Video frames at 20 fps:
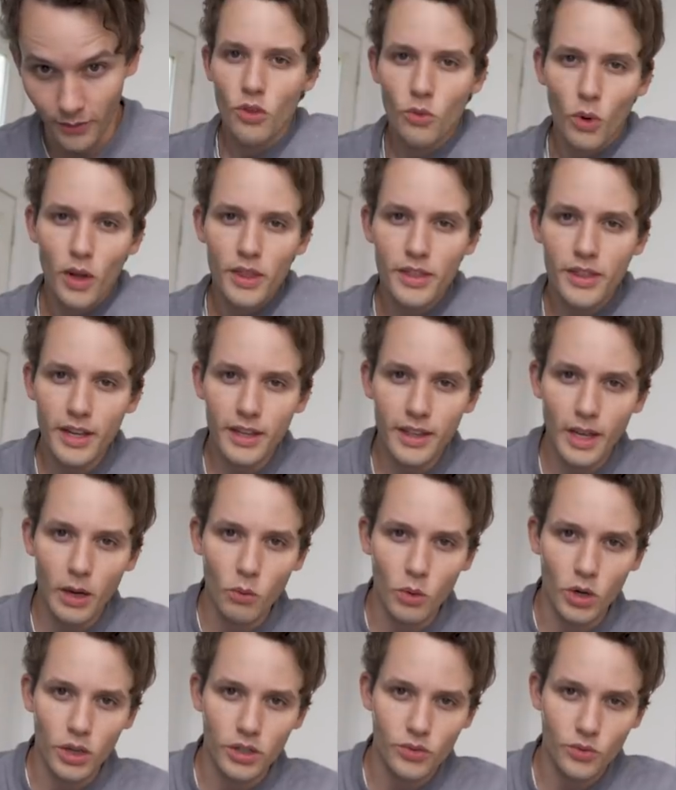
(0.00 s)
The one thing
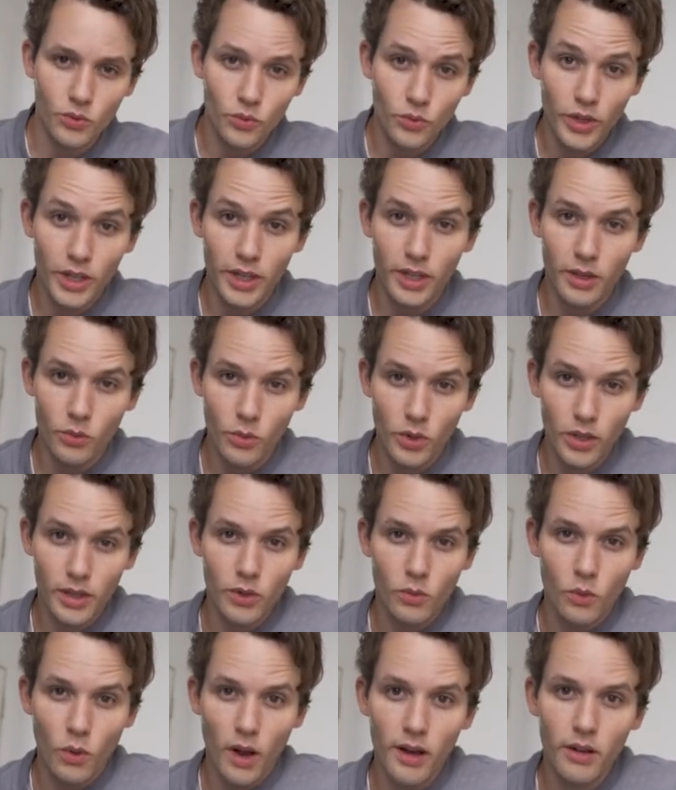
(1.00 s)
that worked really,
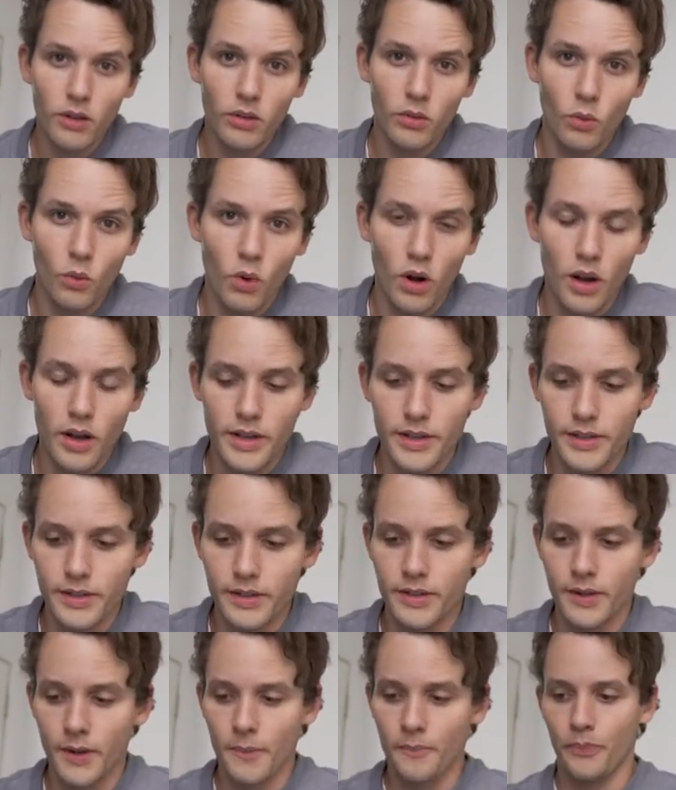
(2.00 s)
really well
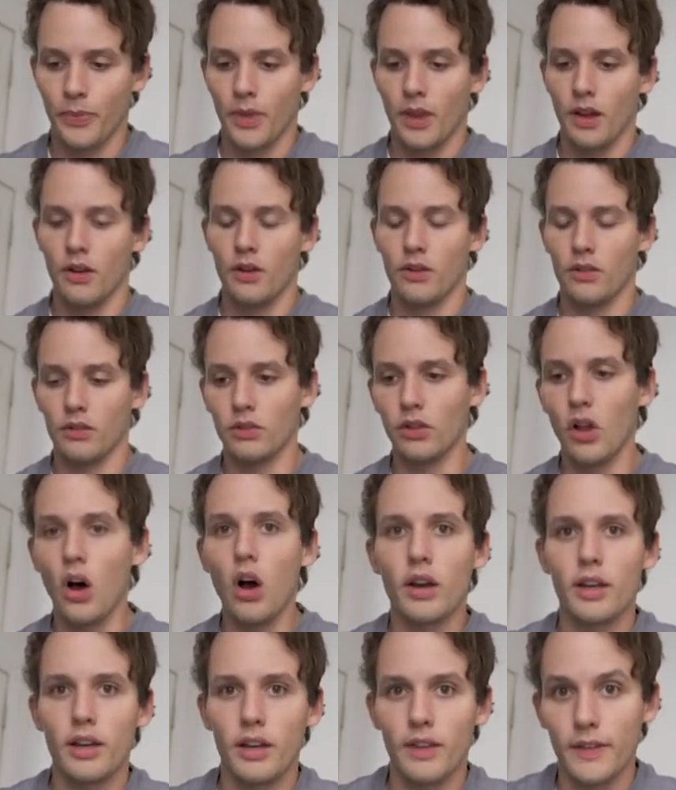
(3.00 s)
was
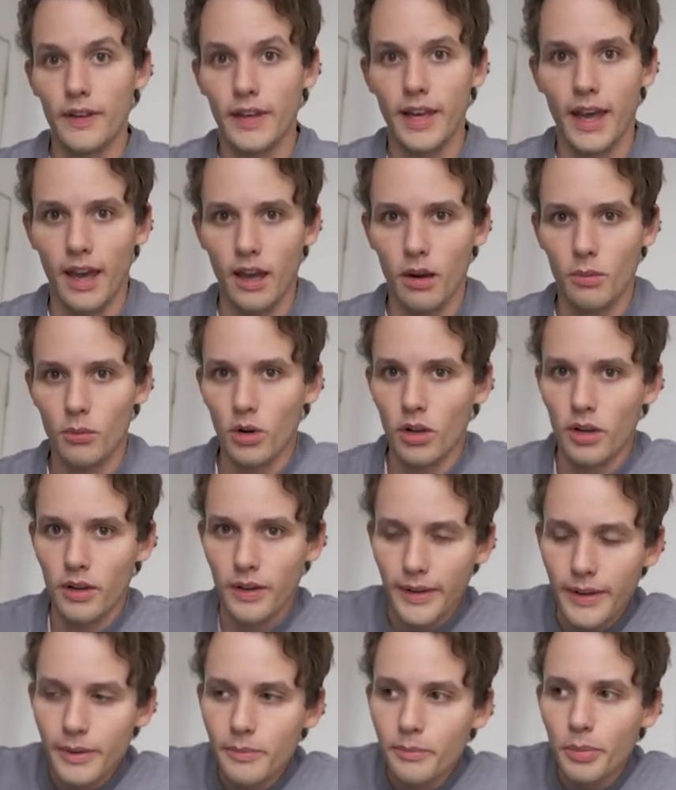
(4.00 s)
locking the
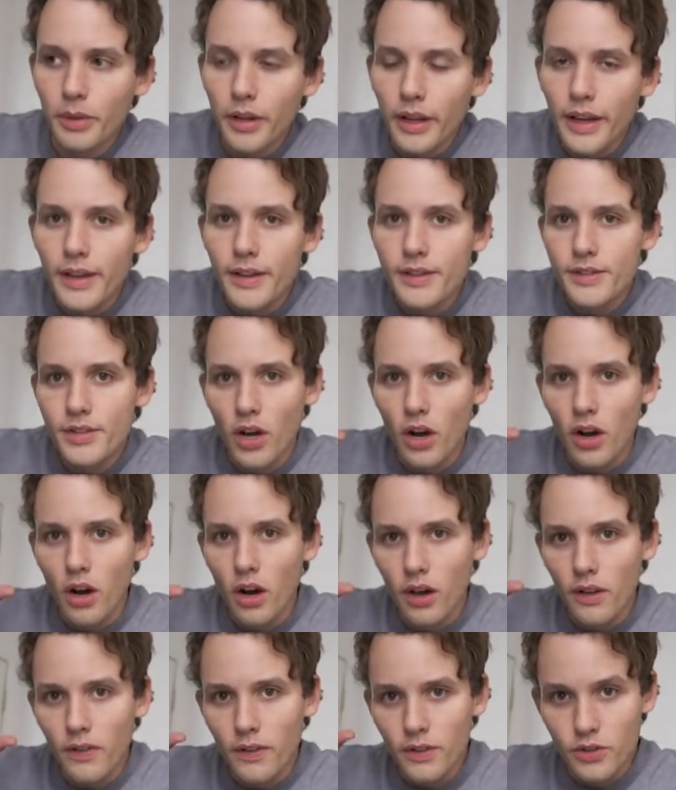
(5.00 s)
camera in place
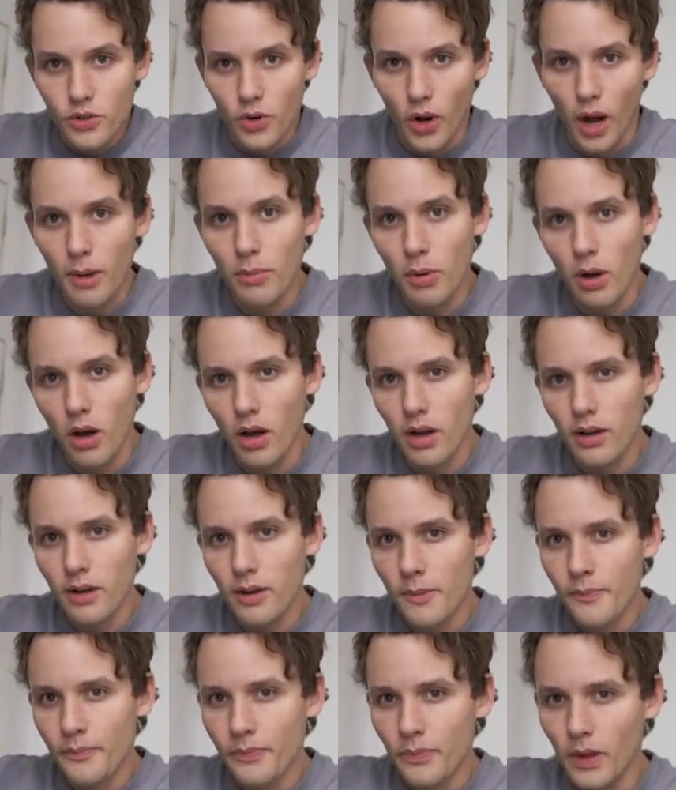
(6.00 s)
on the
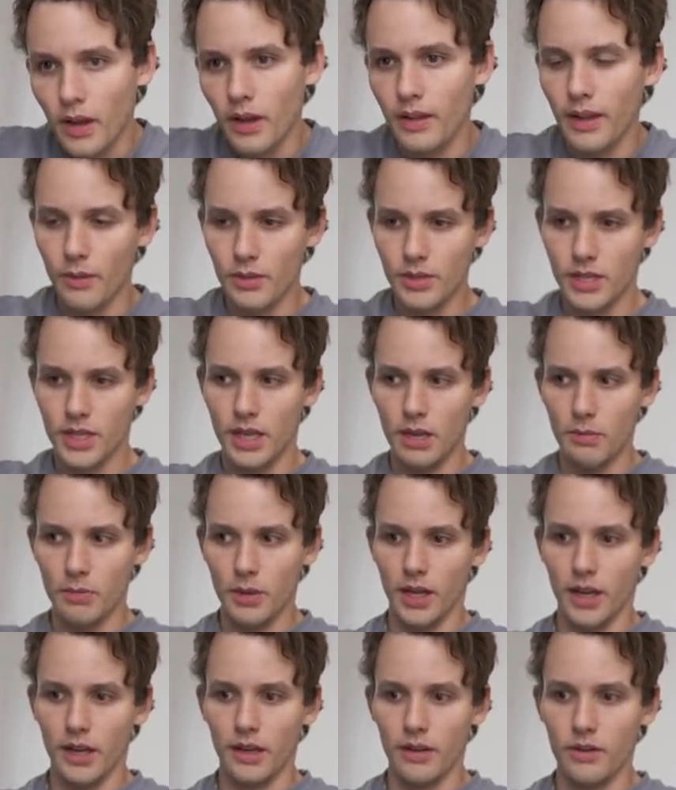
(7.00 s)
tripod, and that was
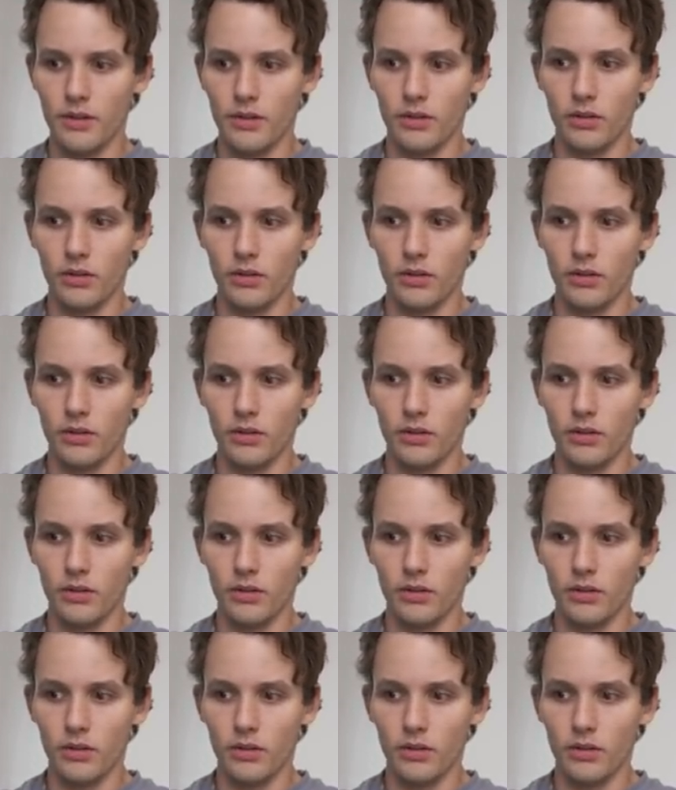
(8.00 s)
keeping it